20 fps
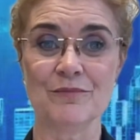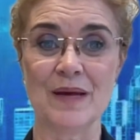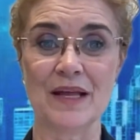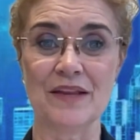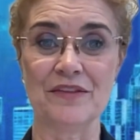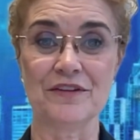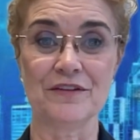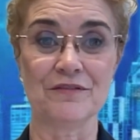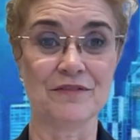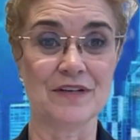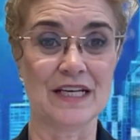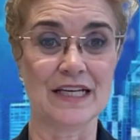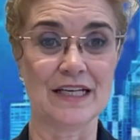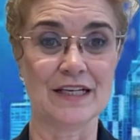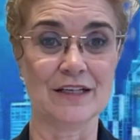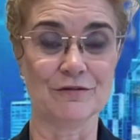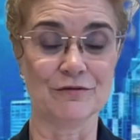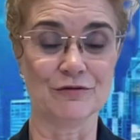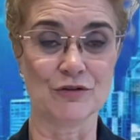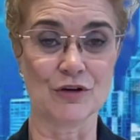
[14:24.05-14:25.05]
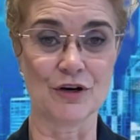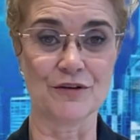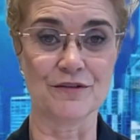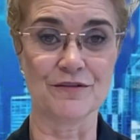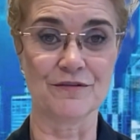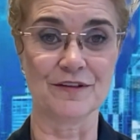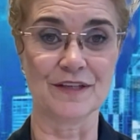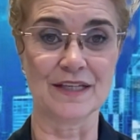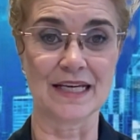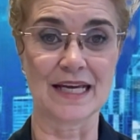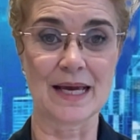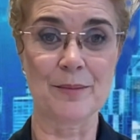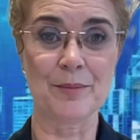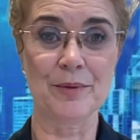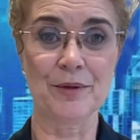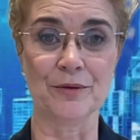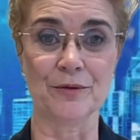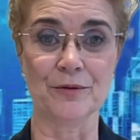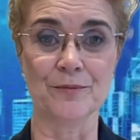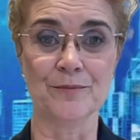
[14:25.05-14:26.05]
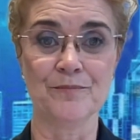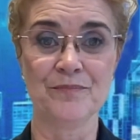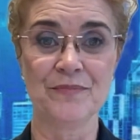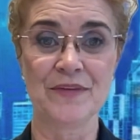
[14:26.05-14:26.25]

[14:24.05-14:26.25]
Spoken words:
month of negative growth for the capital.